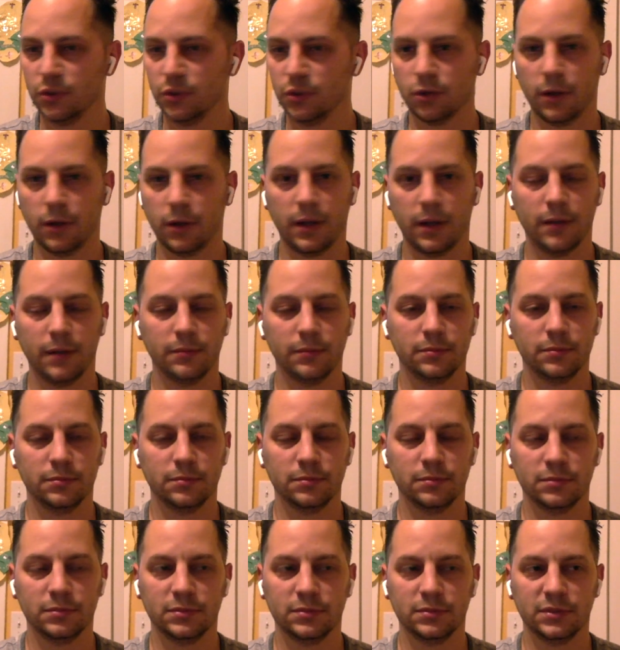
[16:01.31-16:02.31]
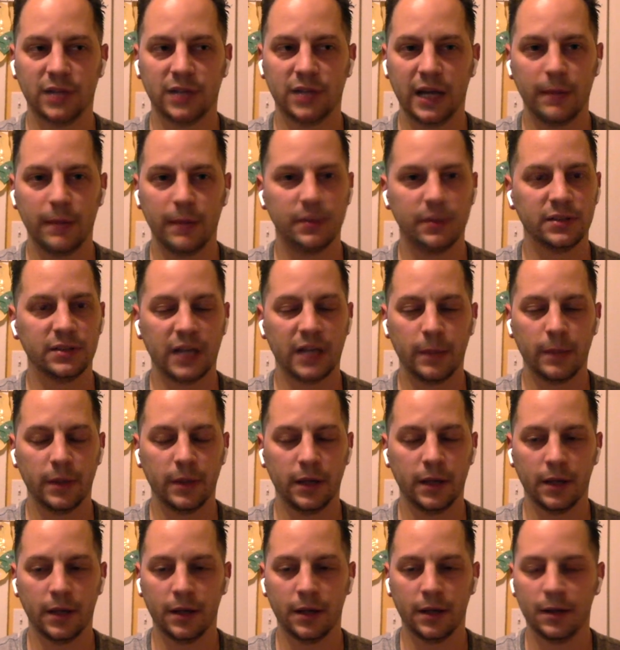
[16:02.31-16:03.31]
We saw that time and
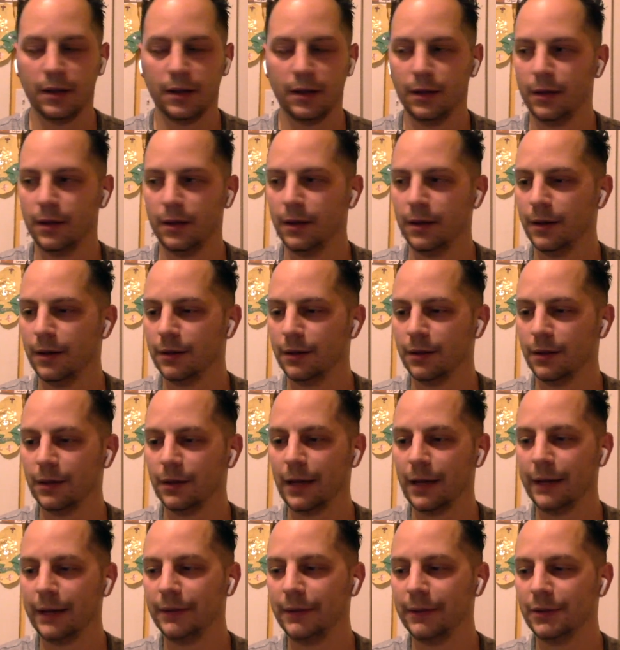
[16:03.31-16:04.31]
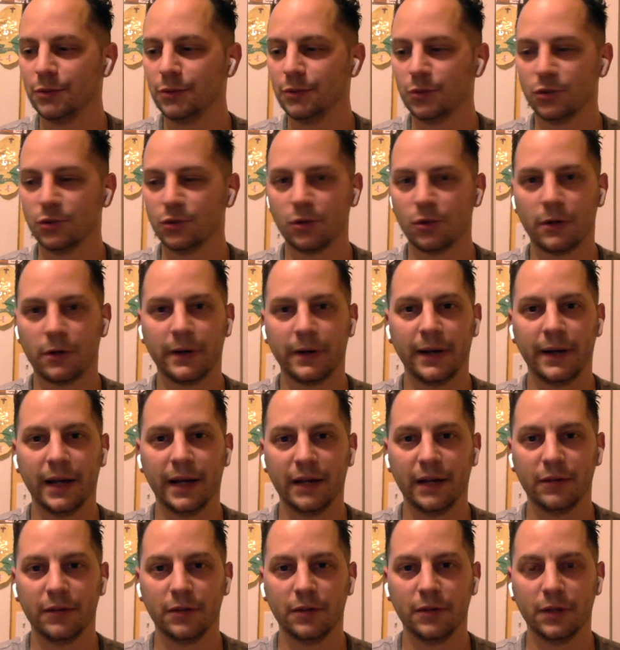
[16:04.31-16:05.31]
time again. In the 90s, we saw it
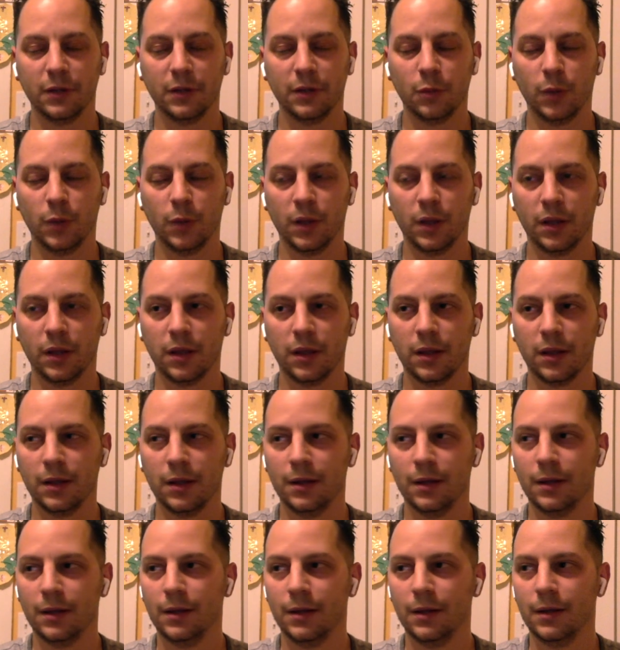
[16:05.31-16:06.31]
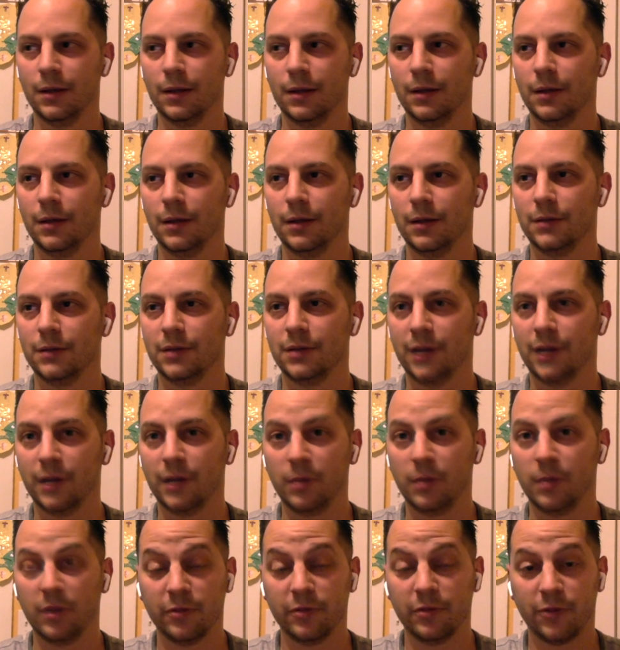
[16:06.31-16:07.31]
heavily with
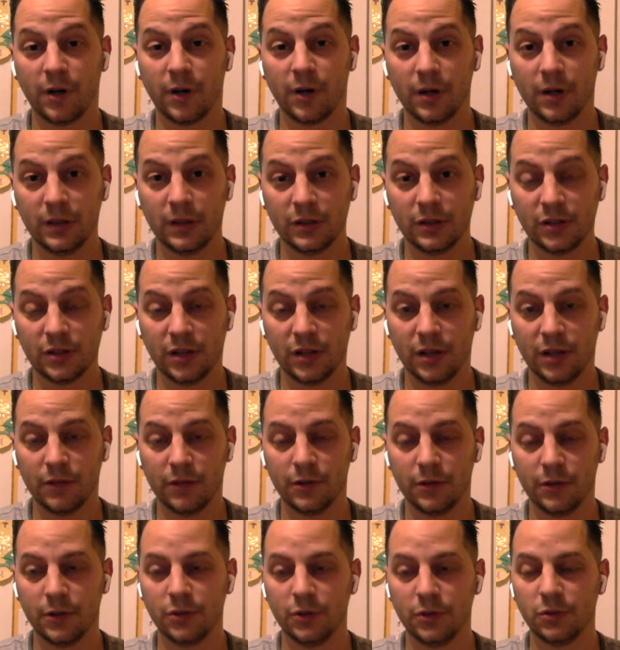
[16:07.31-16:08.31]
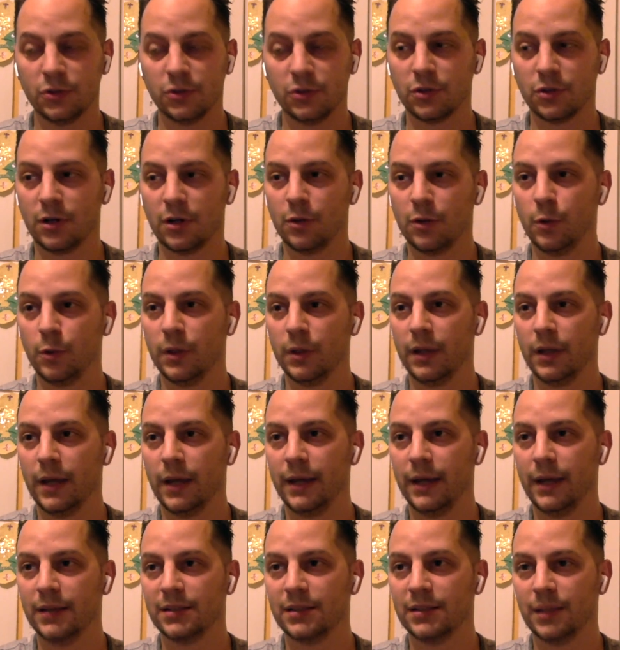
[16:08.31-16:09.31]
Todd McFarlane's covers. We saw it with
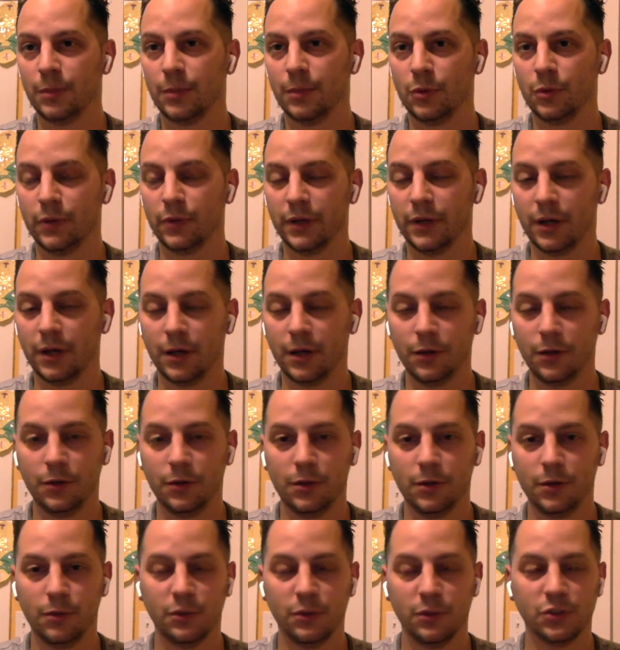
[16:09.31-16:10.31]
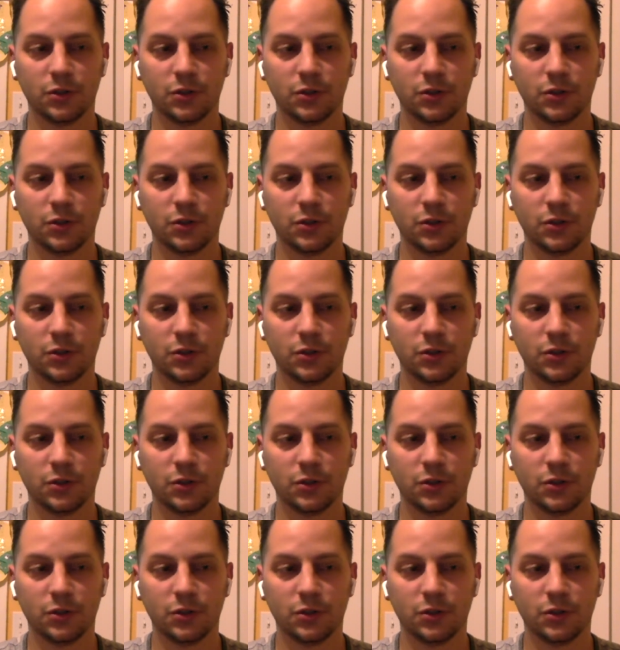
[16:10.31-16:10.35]
ASM 300.